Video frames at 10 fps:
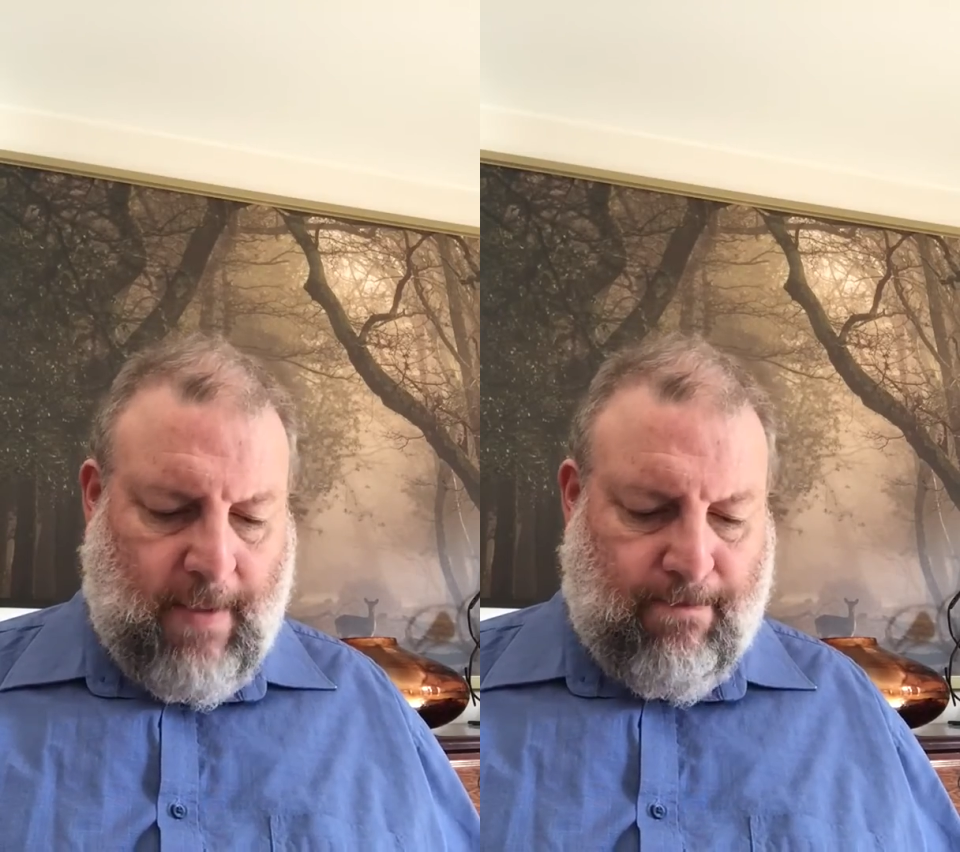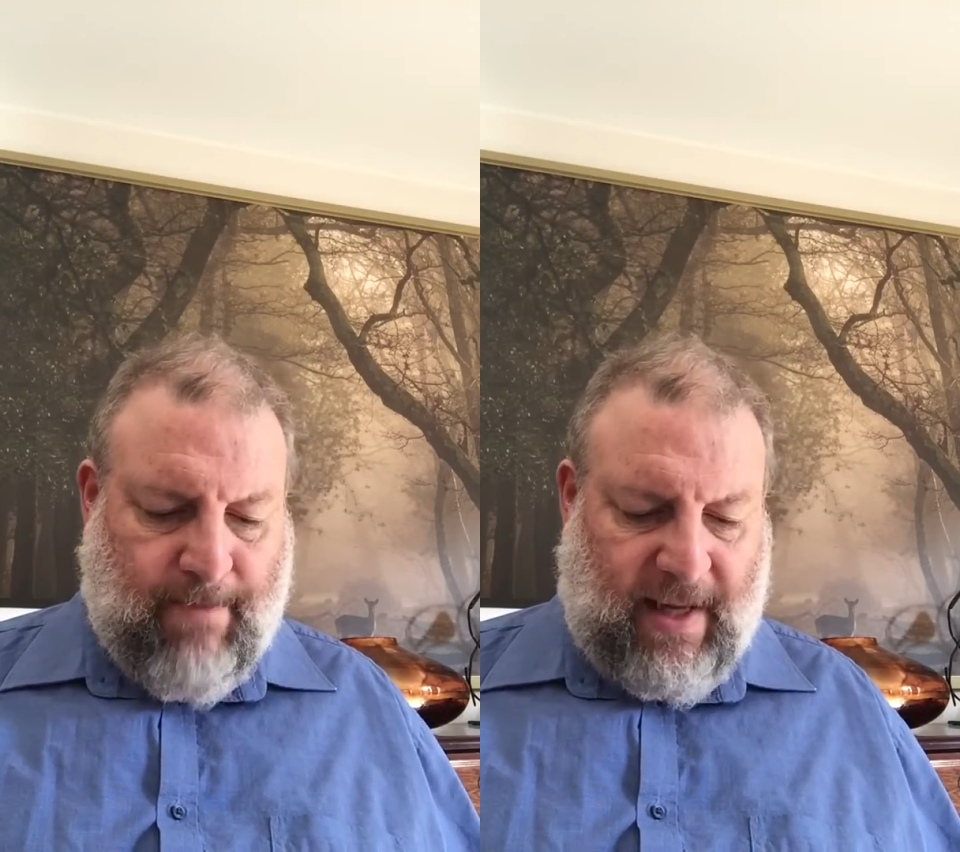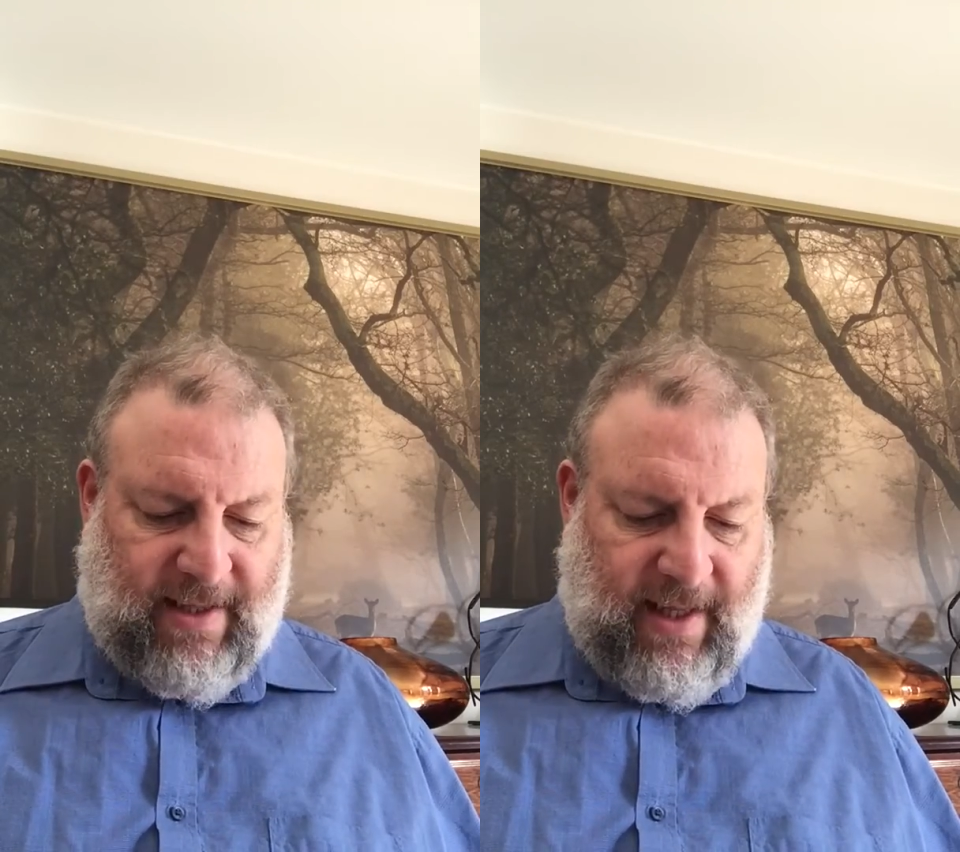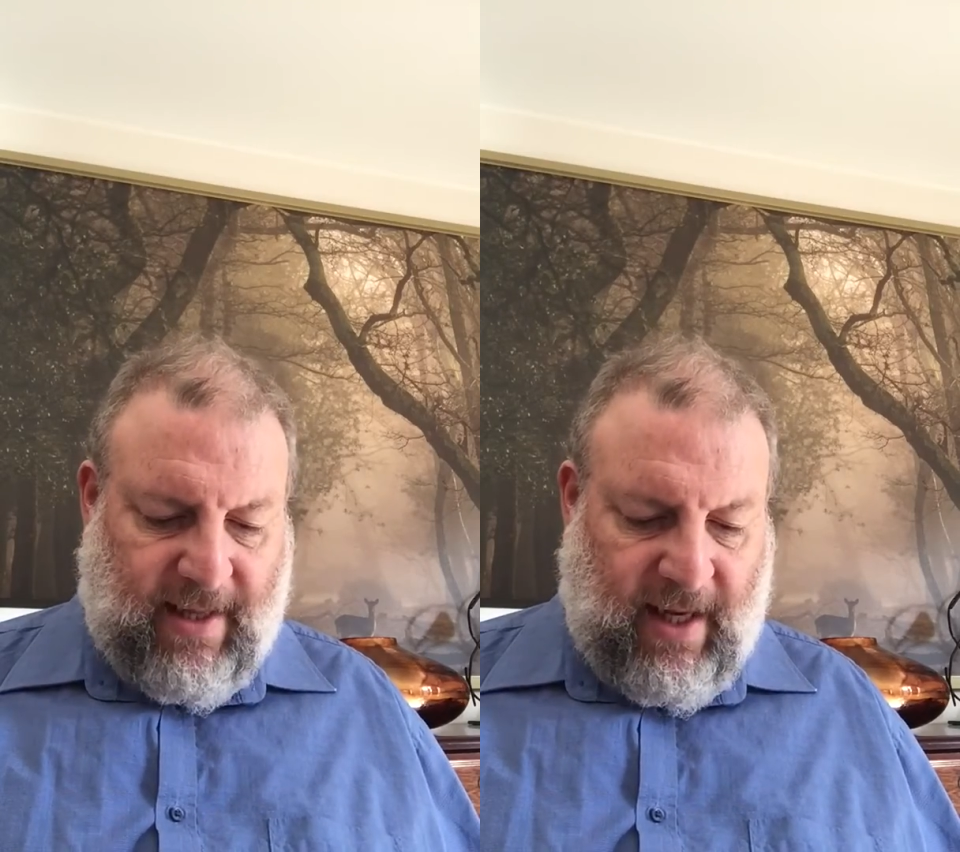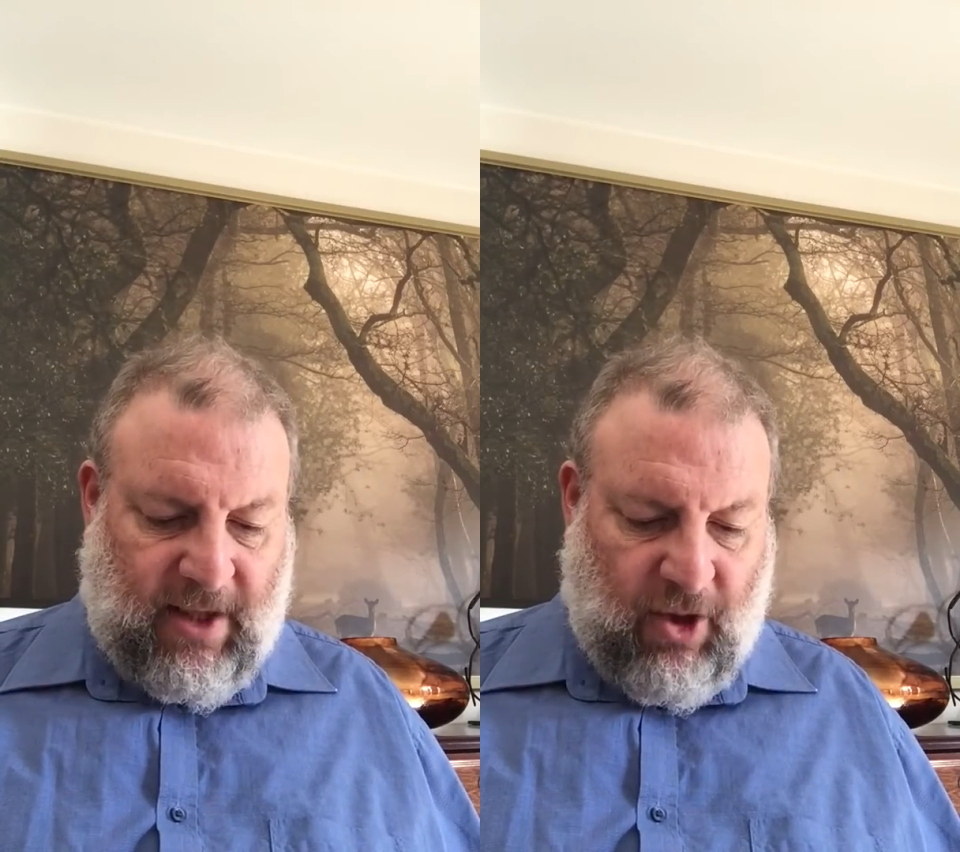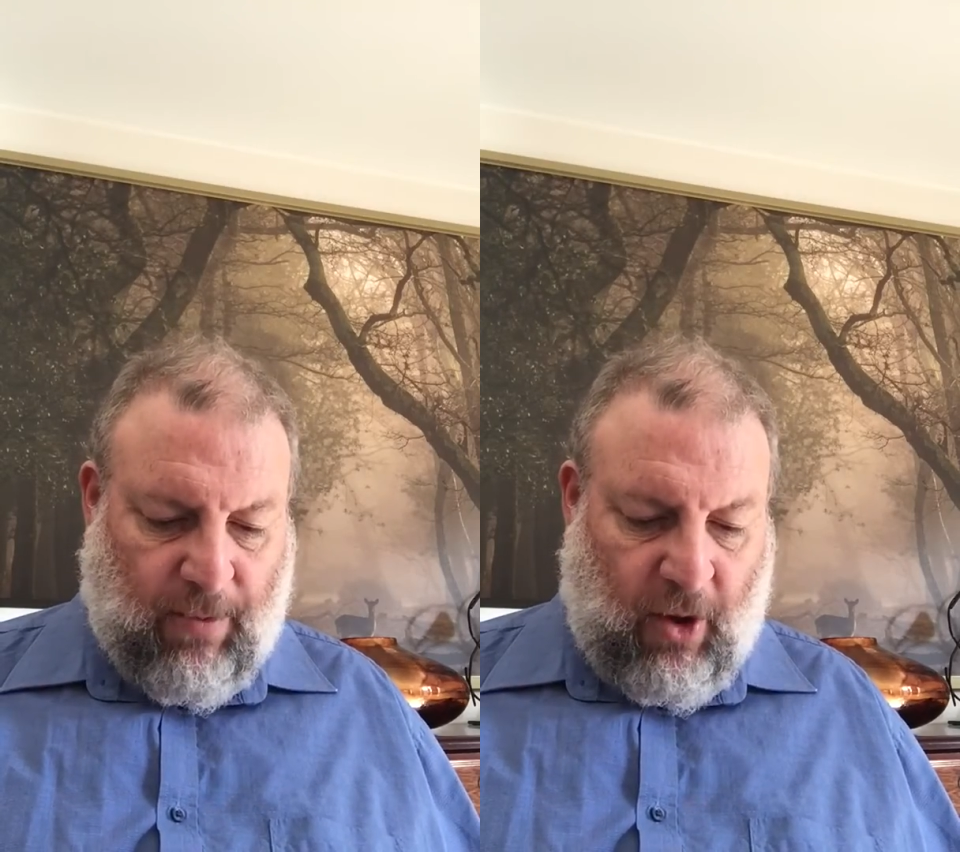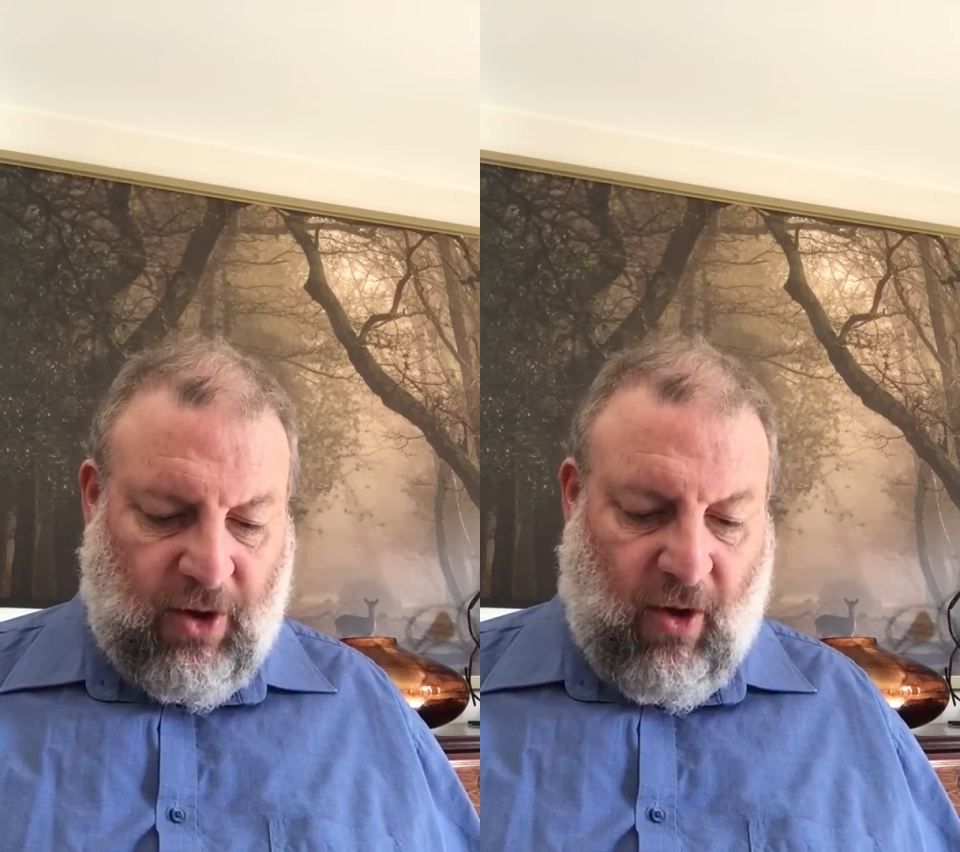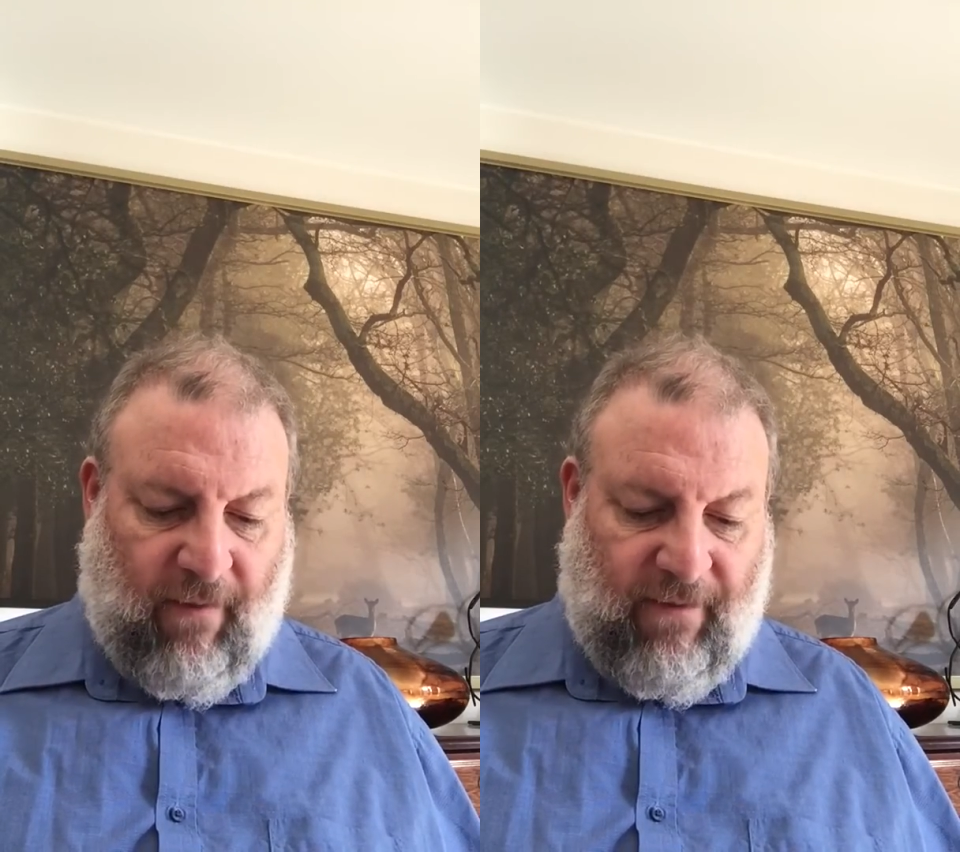Messing things up on your